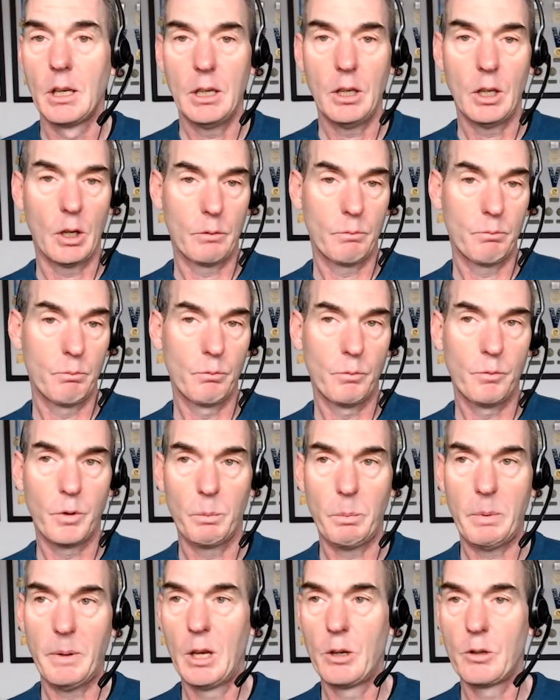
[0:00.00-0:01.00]
you know
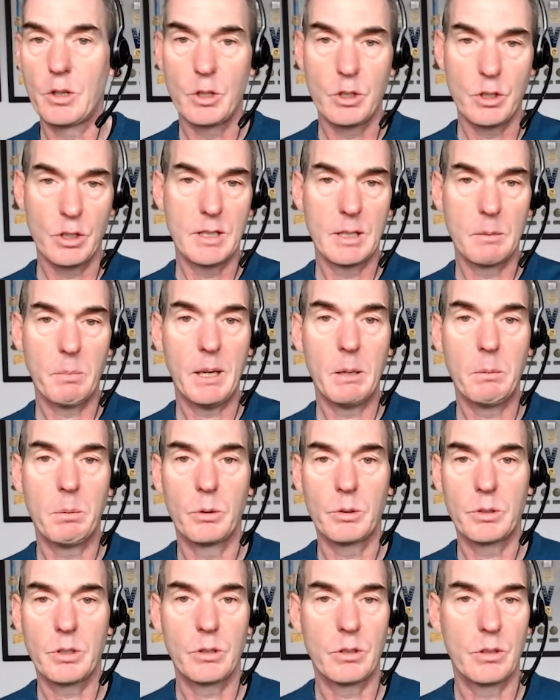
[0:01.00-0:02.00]
for introducing
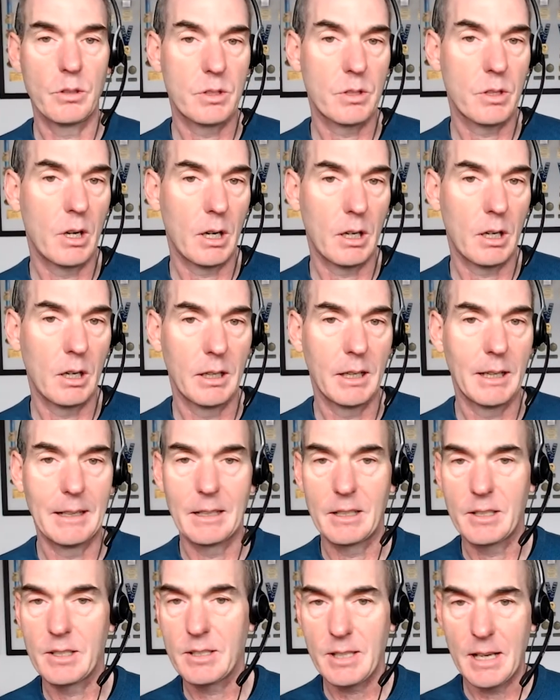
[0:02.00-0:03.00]
people to cycling
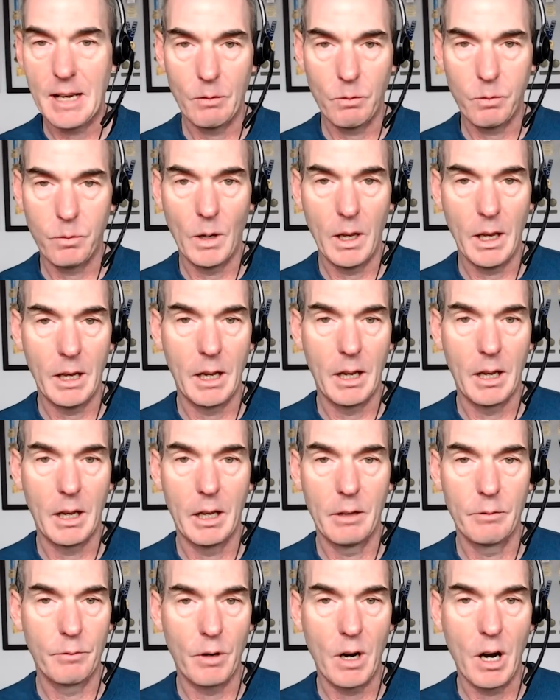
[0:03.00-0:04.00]
in a safe uh,
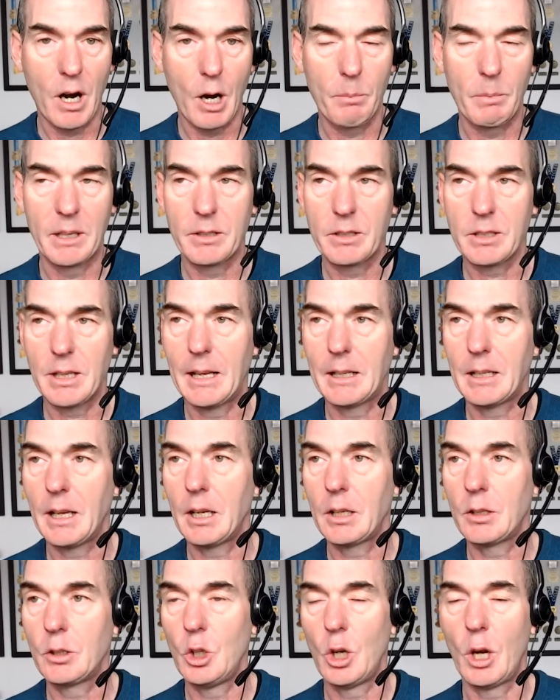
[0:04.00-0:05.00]
environment. And
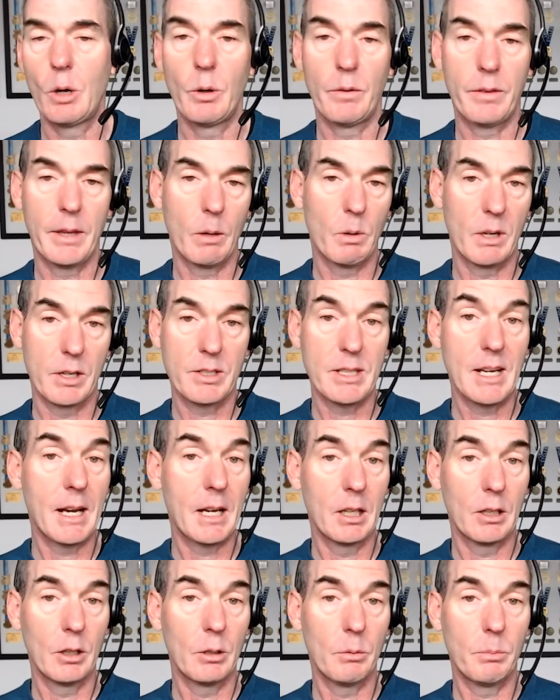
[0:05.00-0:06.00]
then, you know, if they want to
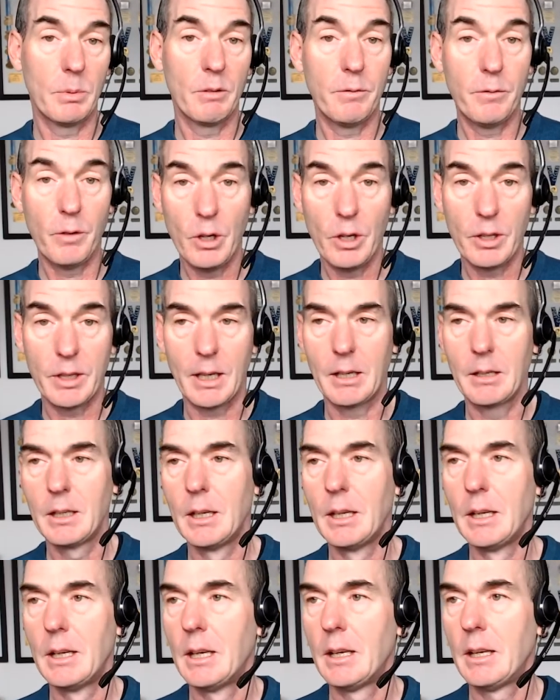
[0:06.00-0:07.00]
take it a little bit further,
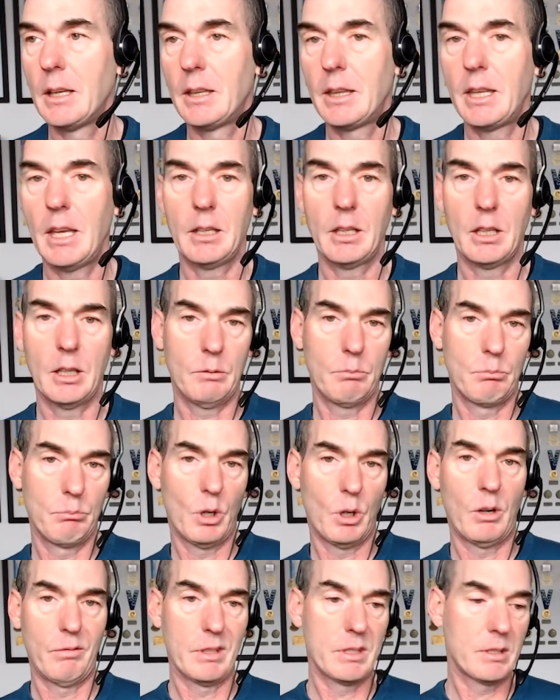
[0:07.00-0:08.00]
then they
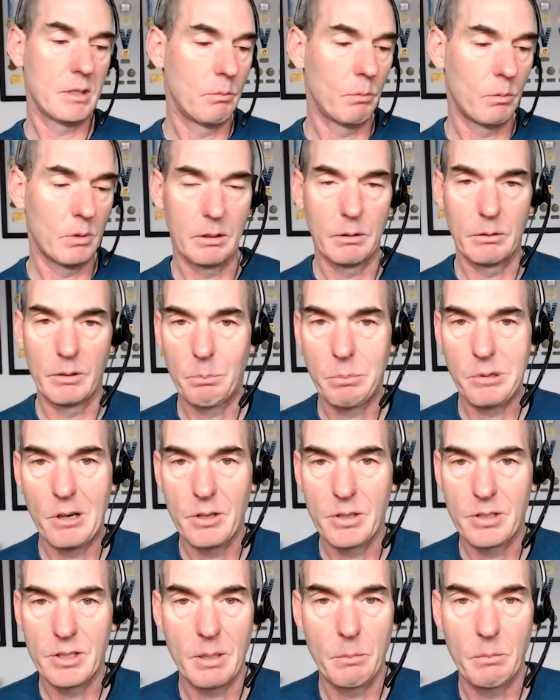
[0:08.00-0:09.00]
obviously want to
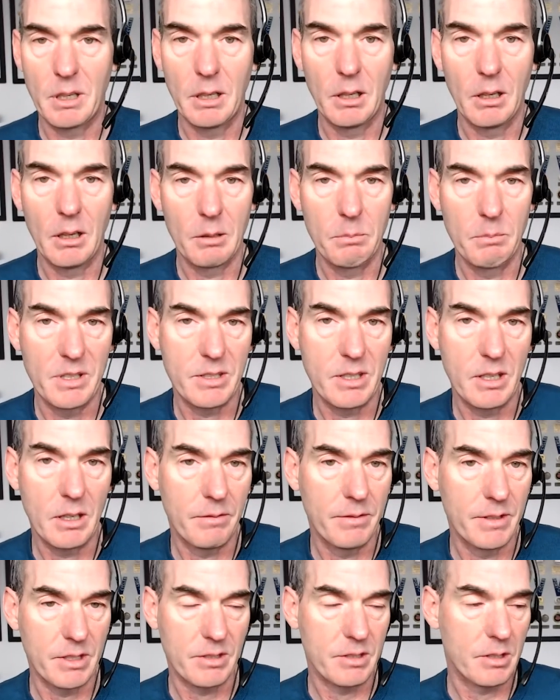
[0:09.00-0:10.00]
approach somebody like
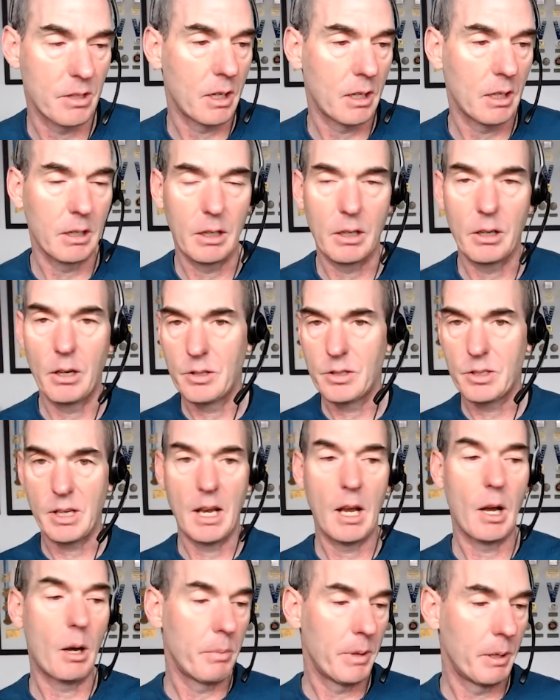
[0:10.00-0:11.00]
myself as a cycling coach to
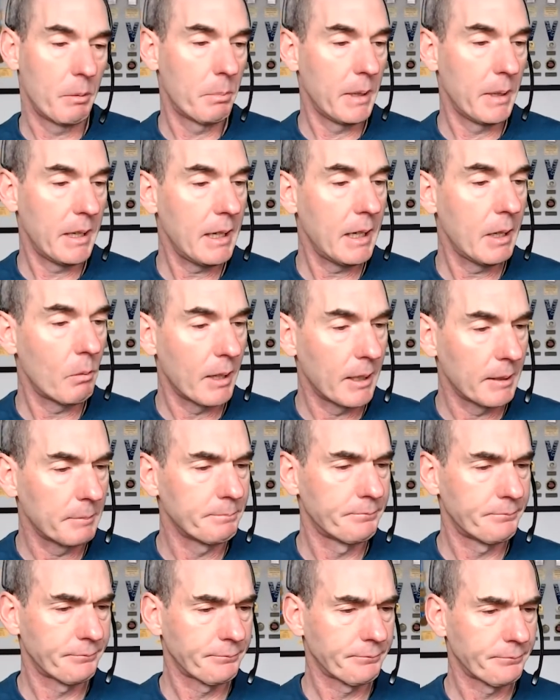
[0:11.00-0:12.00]
help them. But anyway,
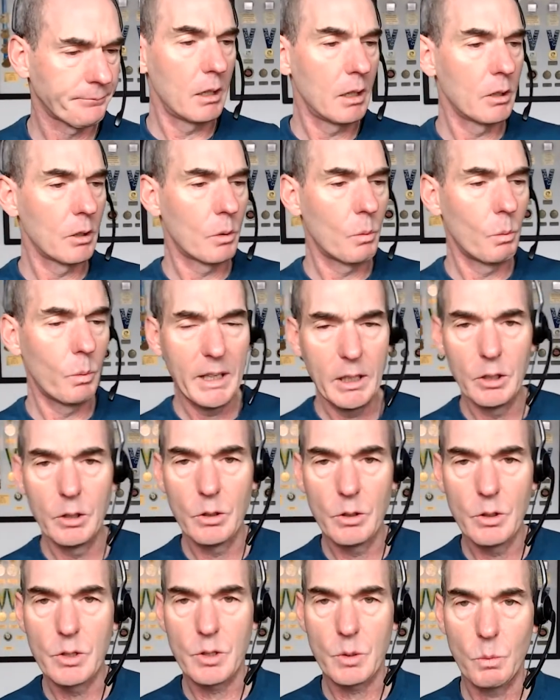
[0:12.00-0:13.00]
oh, look, we
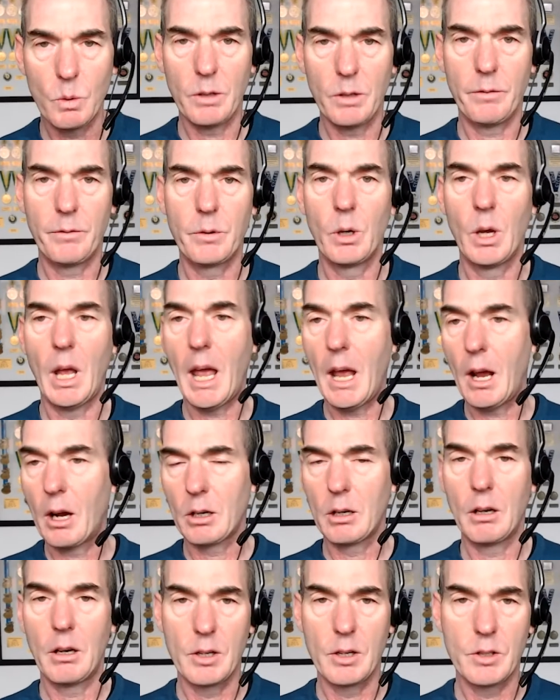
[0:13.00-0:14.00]
use Zwift. Our
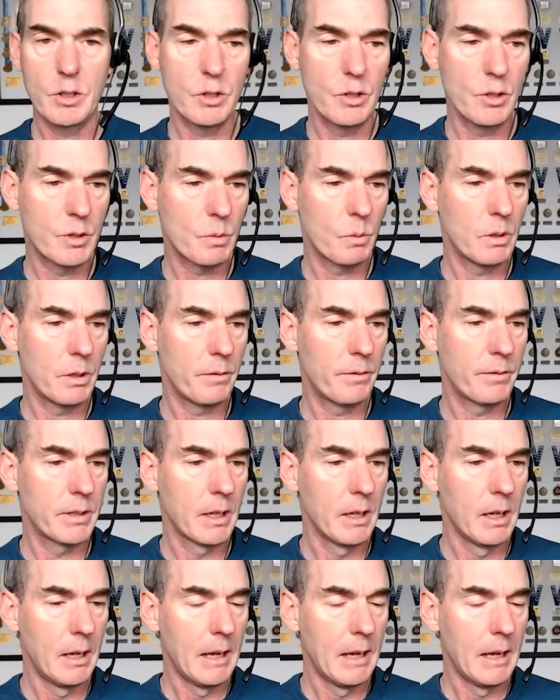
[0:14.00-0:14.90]
clients use Zwift